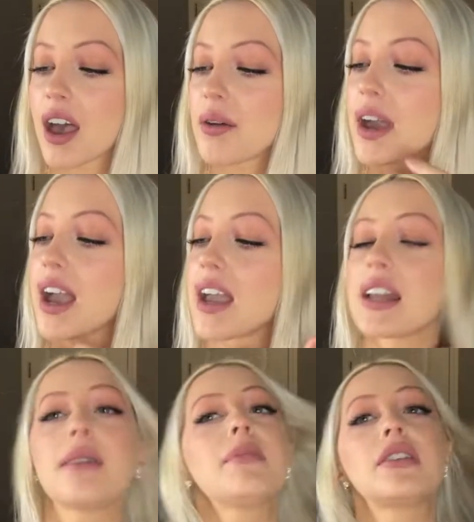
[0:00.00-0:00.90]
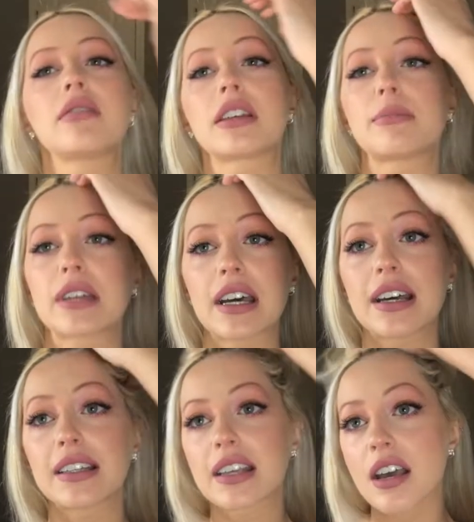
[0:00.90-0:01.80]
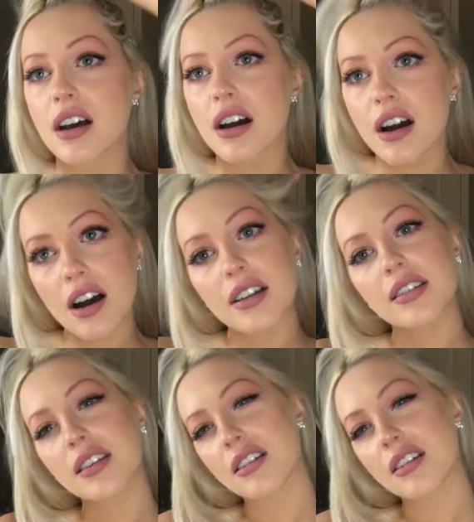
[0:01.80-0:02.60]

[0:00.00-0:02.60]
Okay, and I'm gonna do this because honestly,